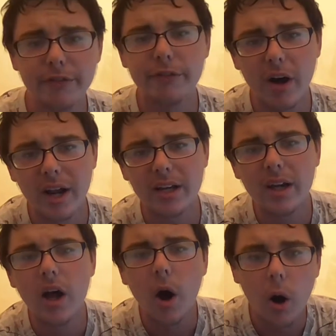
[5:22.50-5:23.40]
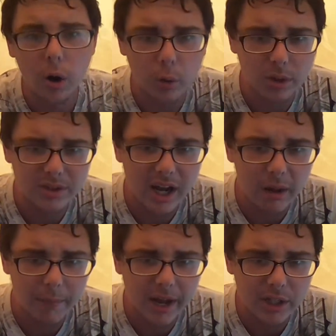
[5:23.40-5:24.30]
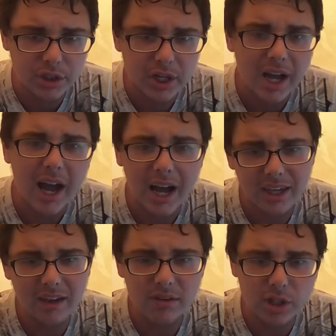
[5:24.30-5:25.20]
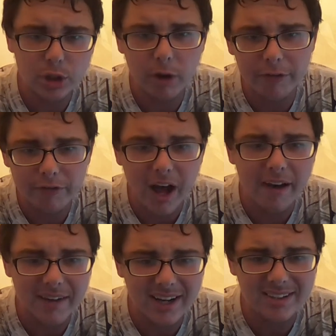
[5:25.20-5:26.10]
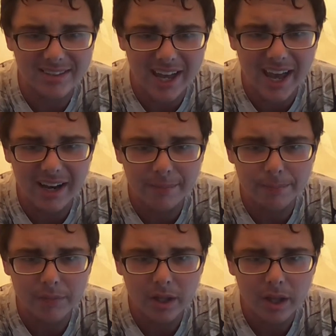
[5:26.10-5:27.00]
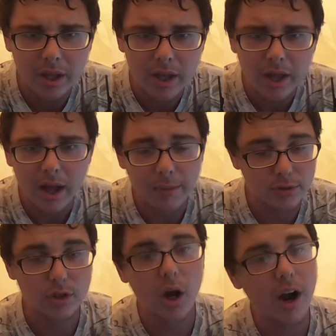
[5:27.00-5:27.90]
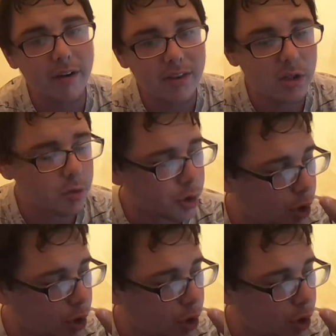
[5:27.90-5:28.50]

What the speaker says: fun hardcore title match. I give this show a 5 out of 10. I'm sorry if this was